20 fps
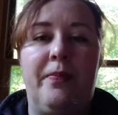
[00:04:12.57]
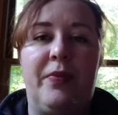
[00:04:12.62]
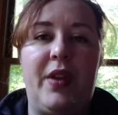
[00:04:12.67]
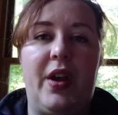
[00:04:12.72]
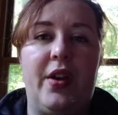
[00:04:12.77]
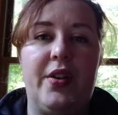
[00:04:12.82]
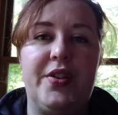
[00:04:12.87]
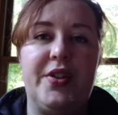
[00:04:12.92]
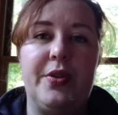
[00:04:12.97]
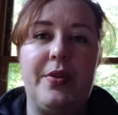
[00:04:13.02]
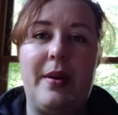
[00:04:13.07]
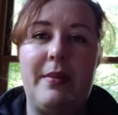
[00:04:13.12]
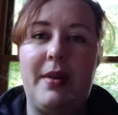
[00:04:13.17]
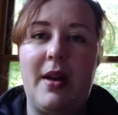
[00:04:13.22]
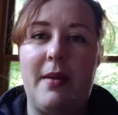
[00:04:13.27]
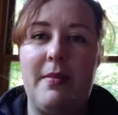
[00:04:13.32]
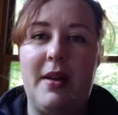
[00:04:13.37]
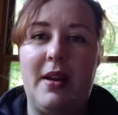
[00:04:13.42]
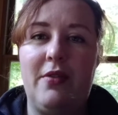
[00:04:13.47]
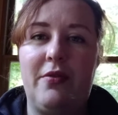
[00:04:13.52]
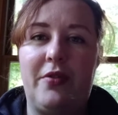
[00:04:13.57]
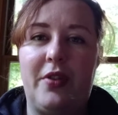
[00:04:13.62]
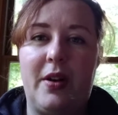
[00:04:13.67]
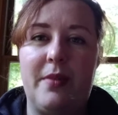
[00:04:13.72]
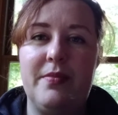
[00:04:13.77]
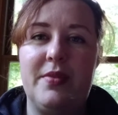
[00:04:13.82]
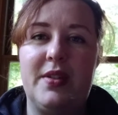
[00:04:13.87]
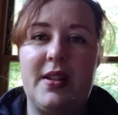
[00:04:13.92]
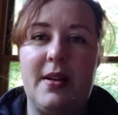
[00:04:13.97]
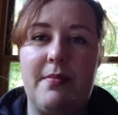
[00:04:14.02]
Also, I'm coming
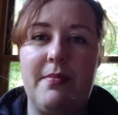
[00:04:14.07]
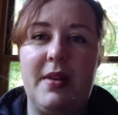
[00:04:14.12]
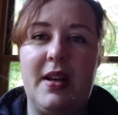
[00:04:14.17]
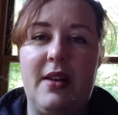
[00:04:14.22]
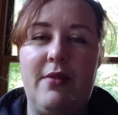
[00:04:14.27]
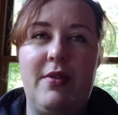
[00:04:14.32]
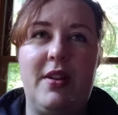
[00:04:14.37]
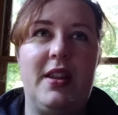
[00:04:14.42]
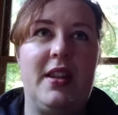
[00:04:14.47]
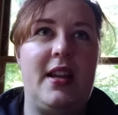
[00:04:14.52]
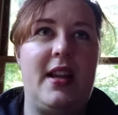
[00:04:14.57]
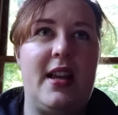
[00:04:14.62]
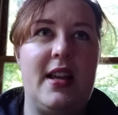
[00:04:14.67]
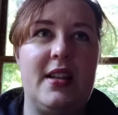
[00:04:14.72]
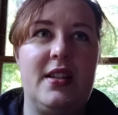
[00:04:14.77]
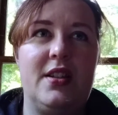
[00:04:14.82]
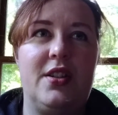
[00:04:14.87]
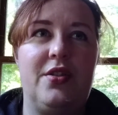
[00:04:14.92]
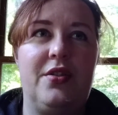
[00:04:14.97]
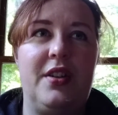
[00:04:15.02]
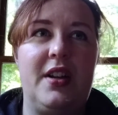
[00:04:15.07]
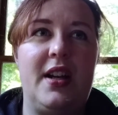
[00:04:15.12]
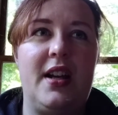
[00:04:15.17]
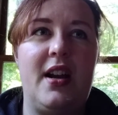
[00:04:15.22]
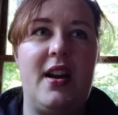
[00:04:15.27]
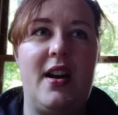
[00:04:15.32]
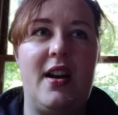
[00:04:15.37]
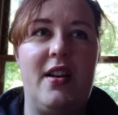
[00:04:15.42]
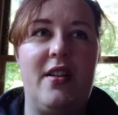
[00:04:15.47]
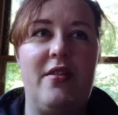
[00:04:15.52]
from somebody with a history
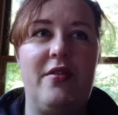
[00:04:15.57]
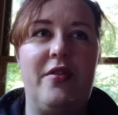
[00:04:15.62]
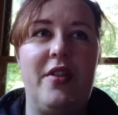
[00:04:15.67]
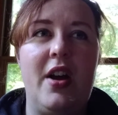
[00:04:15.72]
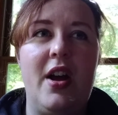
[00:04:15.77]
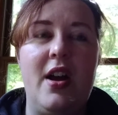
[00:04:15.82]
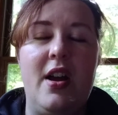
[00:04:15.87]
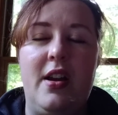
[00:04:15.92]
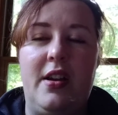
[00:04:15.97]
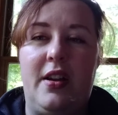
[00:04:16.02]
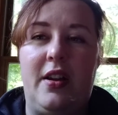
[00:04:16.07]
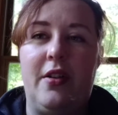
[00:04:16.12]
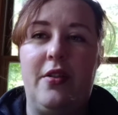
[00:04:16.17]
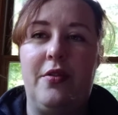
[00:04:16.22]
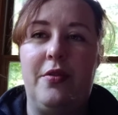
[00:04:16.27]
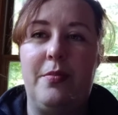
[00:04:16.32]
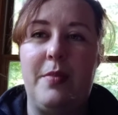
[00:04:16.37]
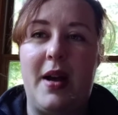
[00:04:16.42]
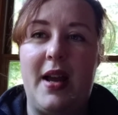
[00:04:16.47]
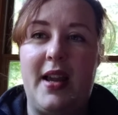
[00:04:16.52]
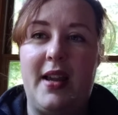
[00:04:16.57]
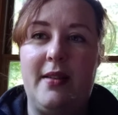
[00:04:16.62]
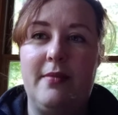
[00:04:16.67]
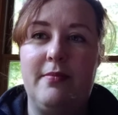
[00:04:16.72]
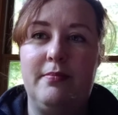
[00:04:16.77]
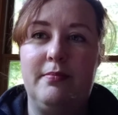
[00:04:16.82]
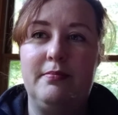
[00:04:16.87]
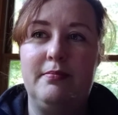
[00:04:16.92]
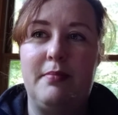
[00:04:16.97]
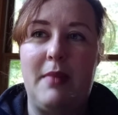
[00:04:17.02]
of, you know, my
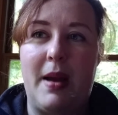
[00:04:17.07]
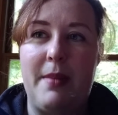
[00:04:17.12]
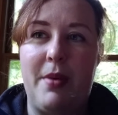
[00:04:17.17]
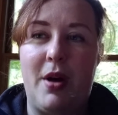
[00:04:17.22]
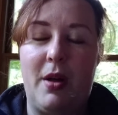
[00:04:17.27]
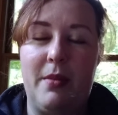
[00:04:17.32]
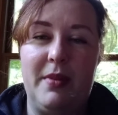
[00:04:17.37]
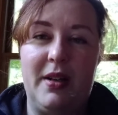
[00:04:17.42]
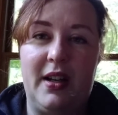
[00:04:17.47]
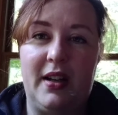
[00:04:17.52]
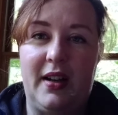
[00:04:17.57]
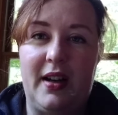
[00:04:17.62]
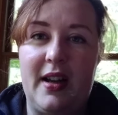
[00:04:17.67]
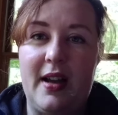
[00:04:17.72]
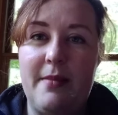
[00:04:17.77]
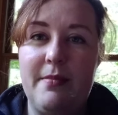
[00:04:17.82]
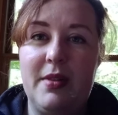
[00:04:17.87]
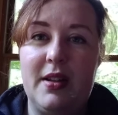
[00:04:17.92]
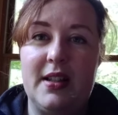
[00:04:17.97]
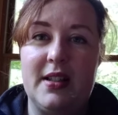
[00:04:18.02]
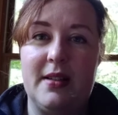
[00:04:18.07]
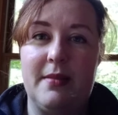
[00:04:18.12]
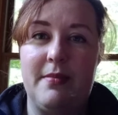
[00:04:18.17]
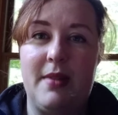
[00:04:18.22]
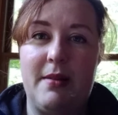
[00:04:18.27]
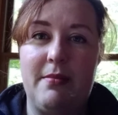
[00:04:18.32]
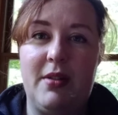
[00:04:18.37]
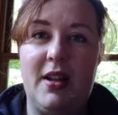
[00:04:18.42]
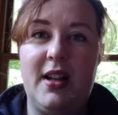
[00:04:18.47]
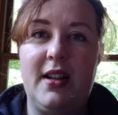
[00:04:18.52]
my pulmonary embolism,
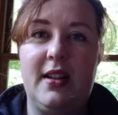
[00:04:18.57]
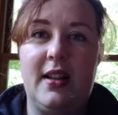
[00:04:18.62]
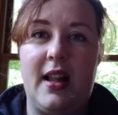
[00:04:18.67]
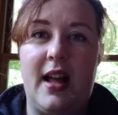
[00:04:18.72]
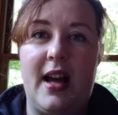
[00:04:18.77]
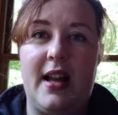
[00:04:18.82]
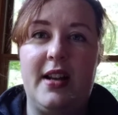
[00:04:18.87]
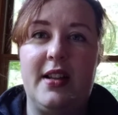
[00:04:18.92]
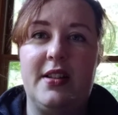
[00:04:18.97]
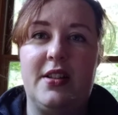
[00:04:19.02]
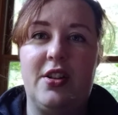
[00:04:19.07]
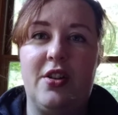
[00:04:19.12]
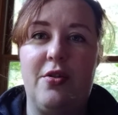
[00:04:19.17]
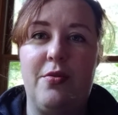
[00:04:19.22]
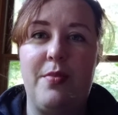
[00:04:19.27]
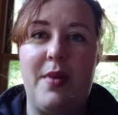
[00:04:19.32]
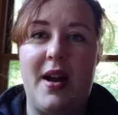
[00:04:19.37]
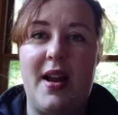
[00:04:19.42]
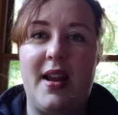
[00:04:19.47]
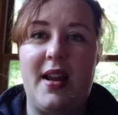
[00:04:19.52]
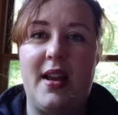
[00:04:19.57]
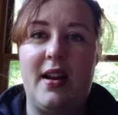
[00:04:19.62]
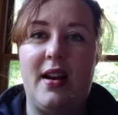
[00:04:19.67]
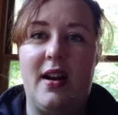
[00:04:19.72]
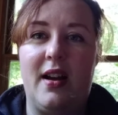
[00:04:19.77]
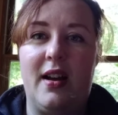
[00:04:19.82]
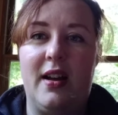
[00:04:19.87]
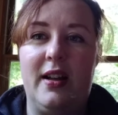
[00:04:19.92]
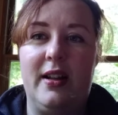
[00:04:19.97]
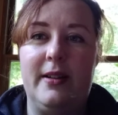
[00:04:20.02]
my blood clot, and so my
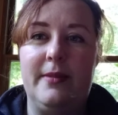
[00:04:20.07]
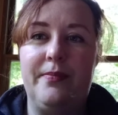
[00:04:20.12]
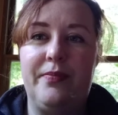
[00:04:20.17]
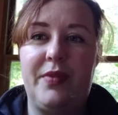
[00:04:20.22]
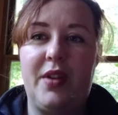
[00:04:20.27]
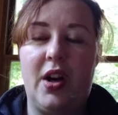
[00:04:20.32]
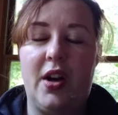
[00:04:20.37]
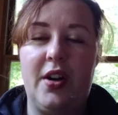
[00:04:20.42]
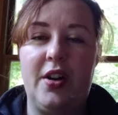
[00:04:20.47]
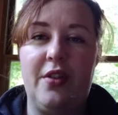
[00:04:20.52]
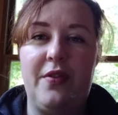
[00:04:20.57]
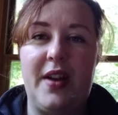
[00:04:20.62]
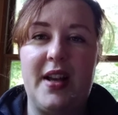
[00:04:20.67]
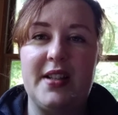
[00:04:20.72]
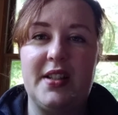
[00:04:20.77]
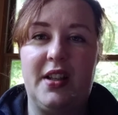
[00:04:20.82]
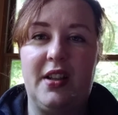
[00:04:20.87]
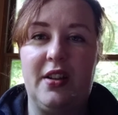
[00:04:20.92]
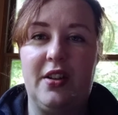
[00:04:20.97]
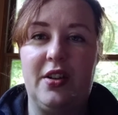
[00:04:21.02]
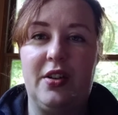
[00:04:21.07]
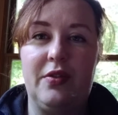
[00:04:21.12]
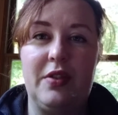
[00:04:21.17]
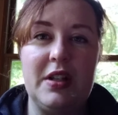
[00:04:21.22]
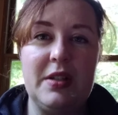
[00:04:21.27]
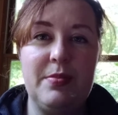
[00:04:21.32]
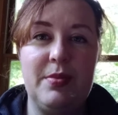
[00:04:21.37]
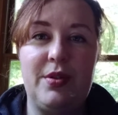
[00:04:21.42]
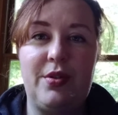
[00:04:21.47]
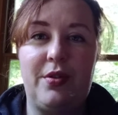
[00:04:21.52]
uh, cardiovascular and
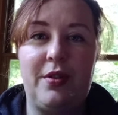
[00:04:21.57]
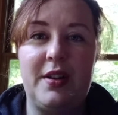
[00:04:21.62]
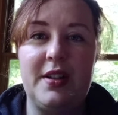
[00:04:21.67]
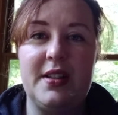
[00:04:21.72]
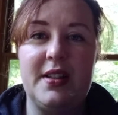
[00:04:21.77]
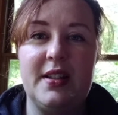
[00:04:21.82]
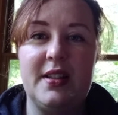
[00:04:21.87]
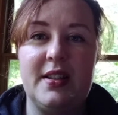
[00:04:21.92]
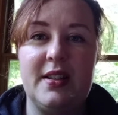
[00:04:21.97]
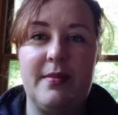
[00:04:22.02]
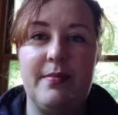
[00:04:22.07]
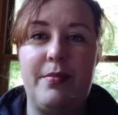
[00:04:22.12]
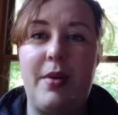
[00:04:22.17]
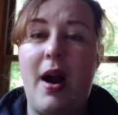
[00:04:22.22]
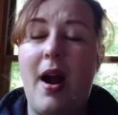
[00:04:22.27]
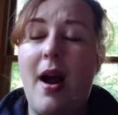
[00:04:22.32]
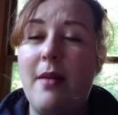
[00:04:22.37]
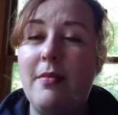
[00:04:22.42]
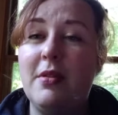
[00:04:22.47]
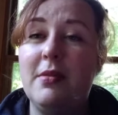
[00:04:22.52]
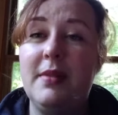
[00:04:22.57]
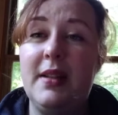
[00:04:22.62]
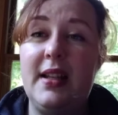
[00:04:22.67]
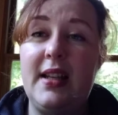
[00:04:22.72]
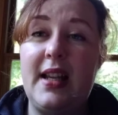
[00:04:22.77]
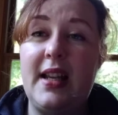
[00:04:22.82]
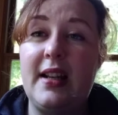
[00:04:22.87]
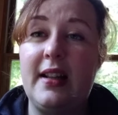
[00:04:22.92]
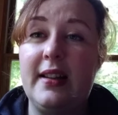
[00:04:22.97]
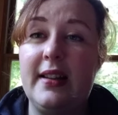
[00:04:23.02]
respiratory system probably
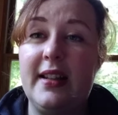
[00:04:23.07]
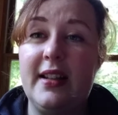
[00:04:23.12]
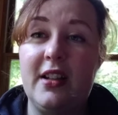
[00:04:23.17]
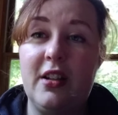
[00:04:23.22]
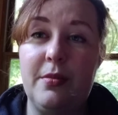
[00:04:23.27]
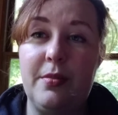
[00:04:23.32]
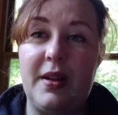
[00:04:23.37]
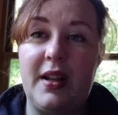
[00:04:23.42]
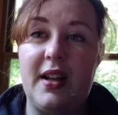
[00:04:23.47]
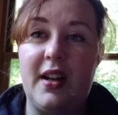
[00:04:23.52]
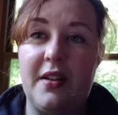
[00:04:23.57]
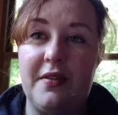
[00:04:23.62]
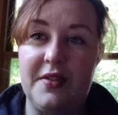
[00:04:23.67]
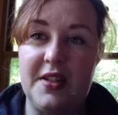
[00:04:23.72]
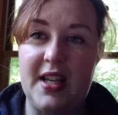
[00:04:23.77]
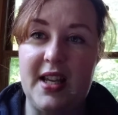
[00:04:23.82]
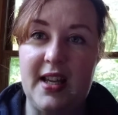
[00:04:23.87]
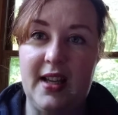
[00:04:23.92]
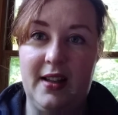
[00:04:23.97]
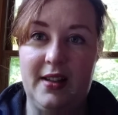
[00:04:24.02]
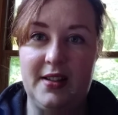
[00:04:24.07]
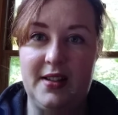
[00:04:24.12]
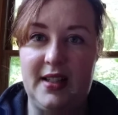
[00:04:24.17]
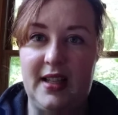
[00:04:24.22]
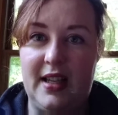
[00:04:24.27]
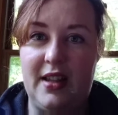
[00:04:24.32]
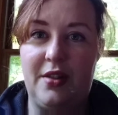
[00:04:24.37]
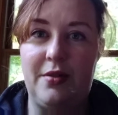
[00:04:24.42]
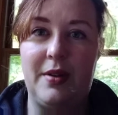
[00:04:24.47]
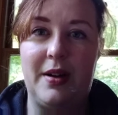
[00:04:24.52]
need a little bit of
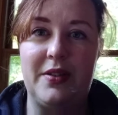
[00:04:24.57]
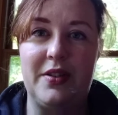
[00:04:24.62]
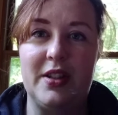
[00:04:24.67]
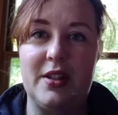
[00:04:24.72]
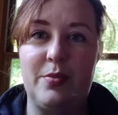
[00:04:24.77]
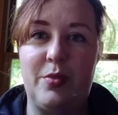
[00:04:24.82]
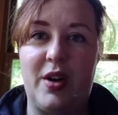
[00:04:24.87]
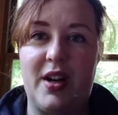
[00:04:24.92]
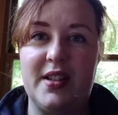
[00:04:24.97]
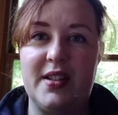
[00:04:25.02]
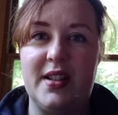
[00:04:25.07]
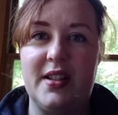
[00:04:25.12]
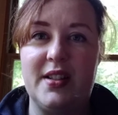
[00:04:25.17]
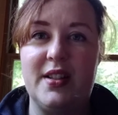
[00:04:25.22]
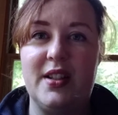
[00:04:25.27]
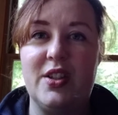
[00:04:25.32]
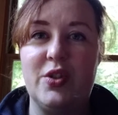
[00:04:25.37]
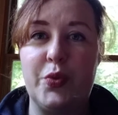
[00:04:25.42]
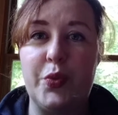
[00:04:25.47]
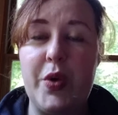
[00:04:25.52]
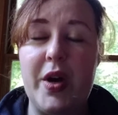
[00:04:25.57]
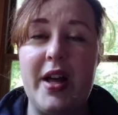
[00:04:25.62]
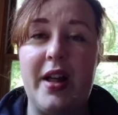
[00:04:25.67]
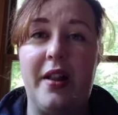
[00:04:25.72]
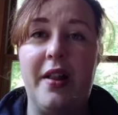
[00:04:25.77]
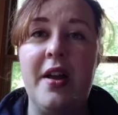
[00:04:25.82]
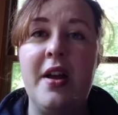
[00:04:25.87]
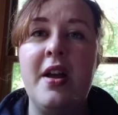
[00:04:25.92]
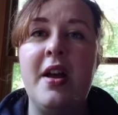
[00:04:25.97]
TLC throughout this process as well.